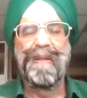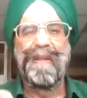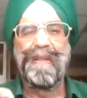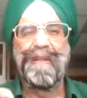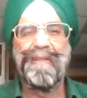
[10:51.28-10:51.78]

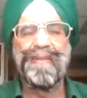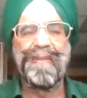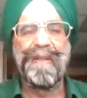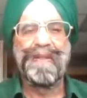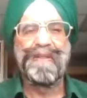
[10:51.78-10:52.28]
And if you
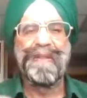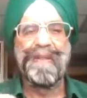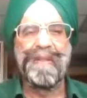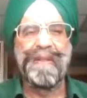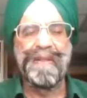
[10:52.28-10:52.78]
are
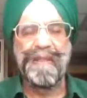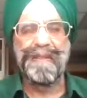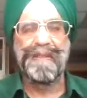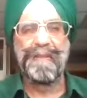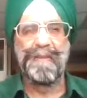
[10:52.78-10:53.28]
singing that
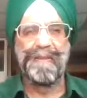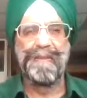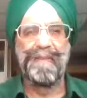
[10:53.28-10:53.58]
Shabad,